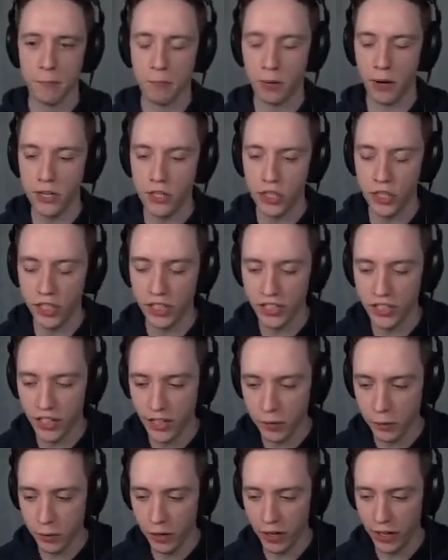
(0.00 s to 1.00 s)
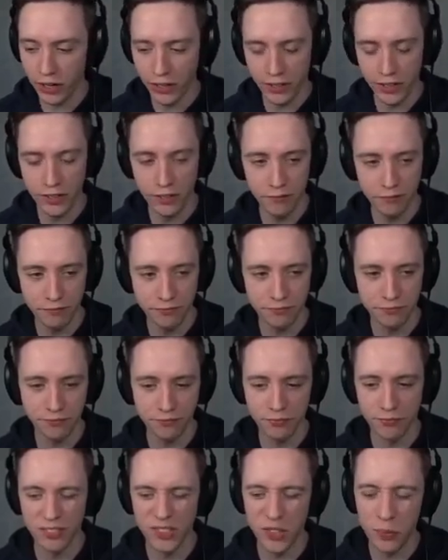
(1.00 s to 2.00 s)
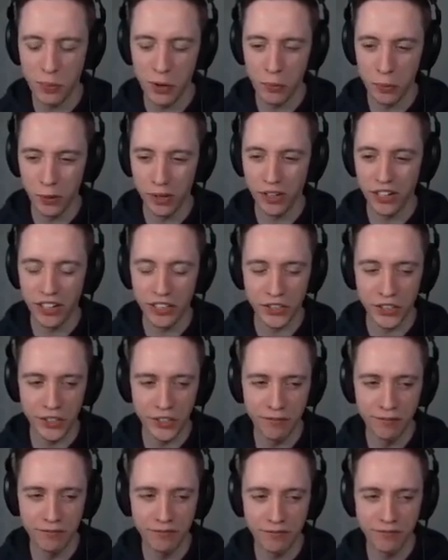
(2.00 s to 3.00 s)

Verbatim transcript: Plunging attack on head? It's a bit weird actually.